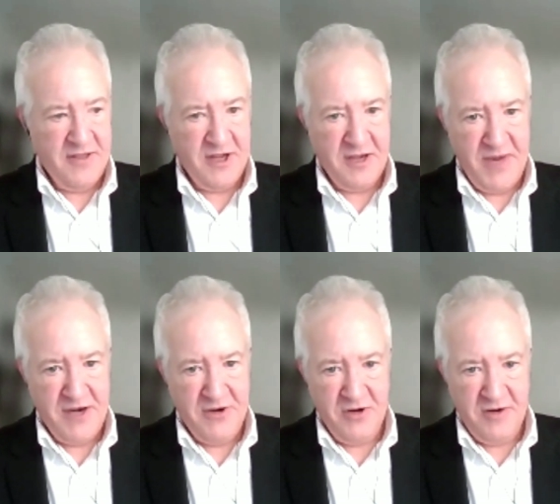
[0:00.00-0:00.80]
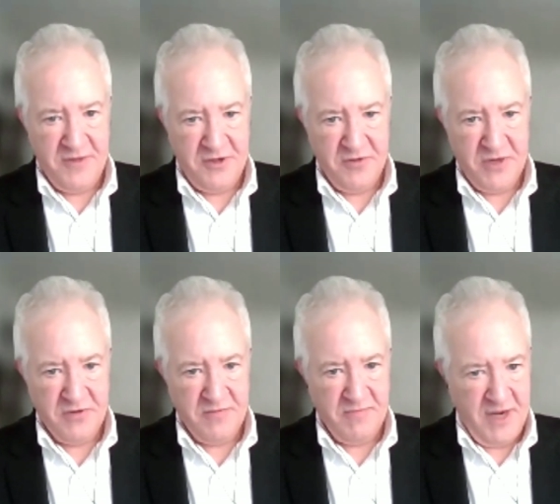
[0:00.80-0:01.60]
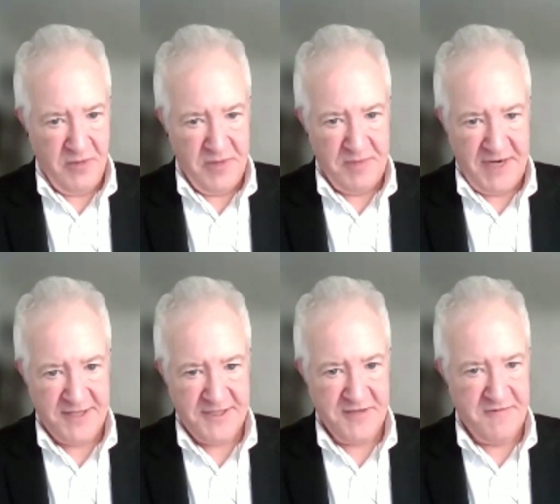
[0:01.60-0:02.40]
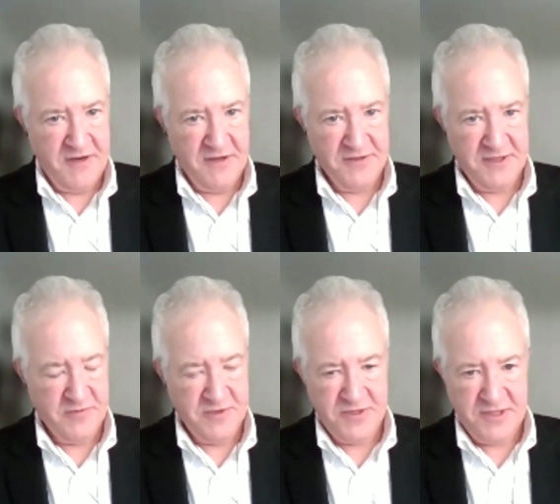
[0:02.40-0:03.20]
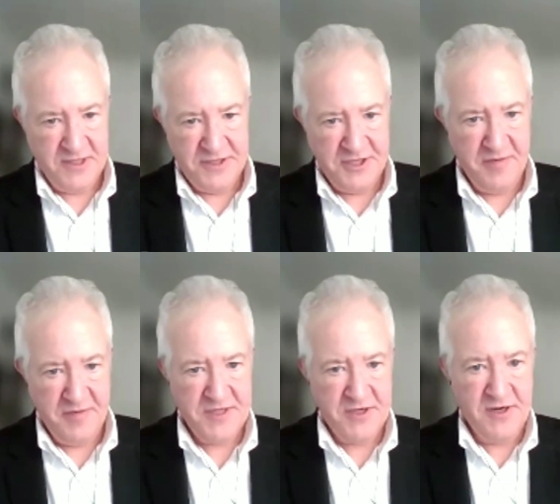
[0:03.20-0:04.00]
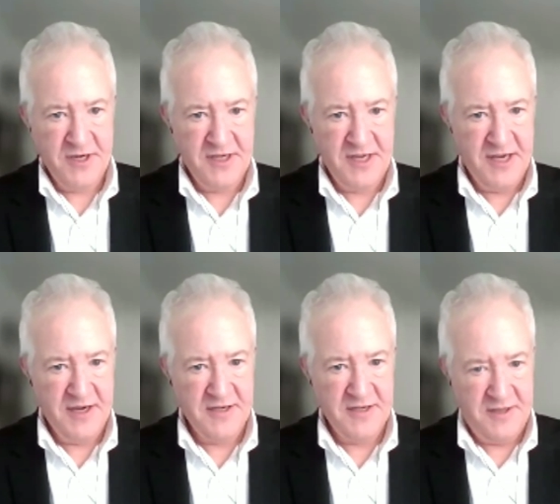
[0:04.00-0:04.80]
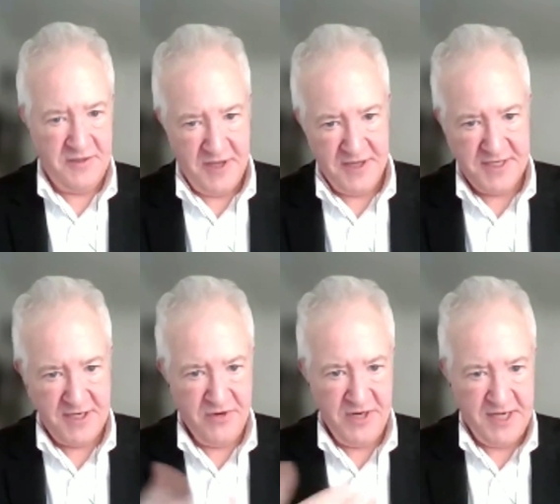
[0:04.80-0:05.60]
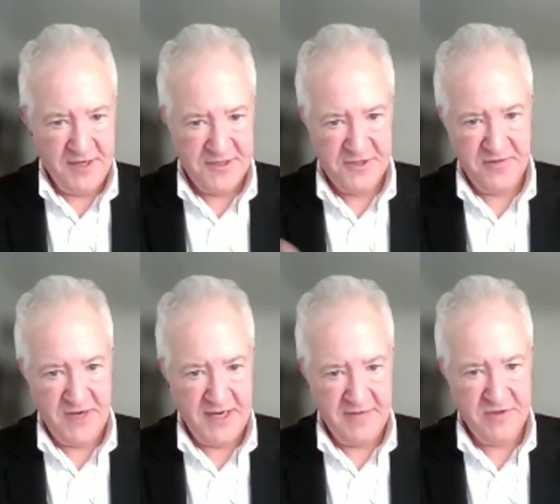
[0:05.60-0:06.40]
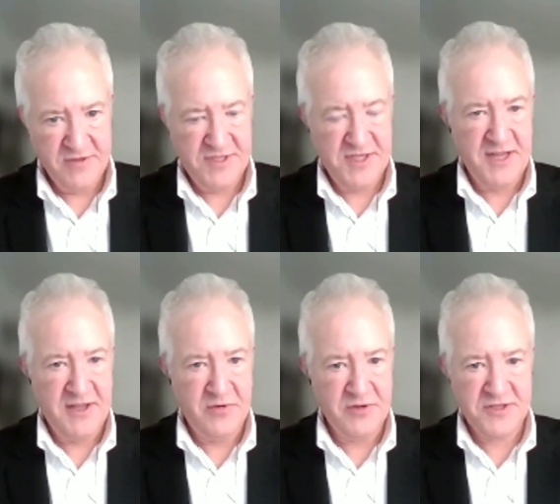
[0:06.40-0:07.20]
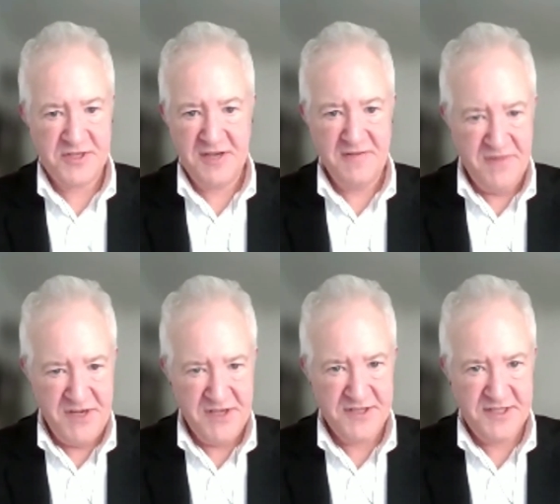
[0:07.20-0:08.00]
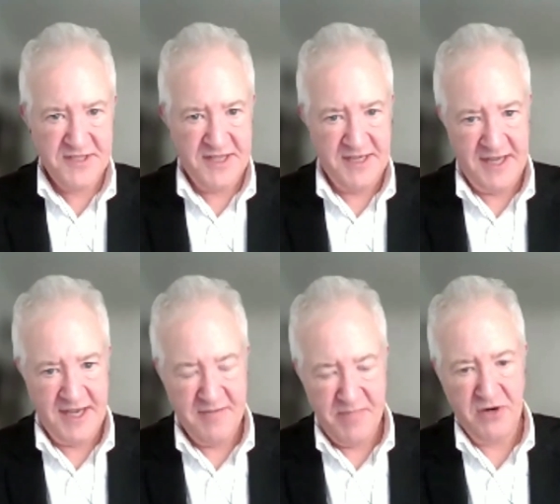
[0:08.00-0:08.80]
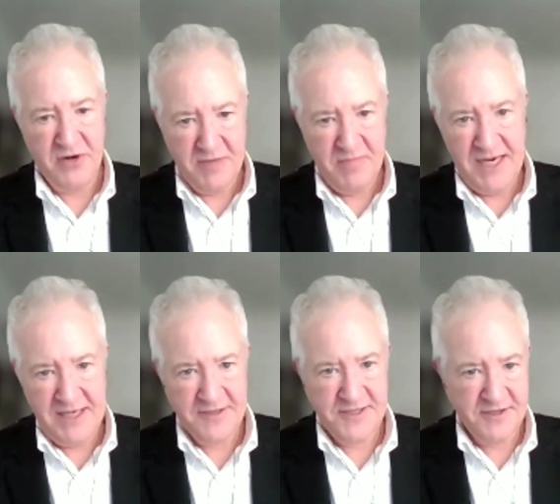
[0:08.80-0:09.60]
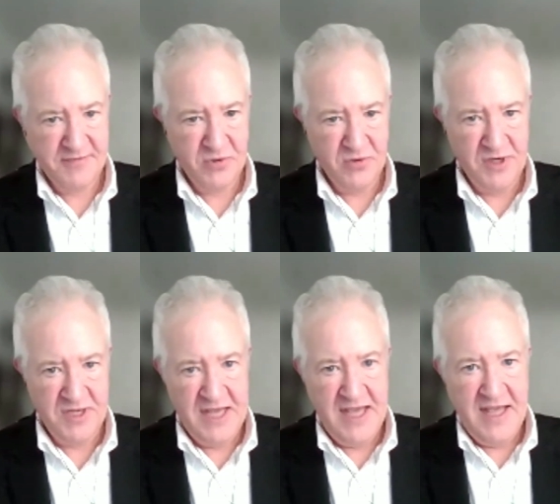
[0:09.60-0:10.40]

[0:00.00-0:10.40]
The commander of the U boat, Helmut Patzig, felt it was a legitimate target and they interrogated survivors and they were just convinced that it had American pilots on board.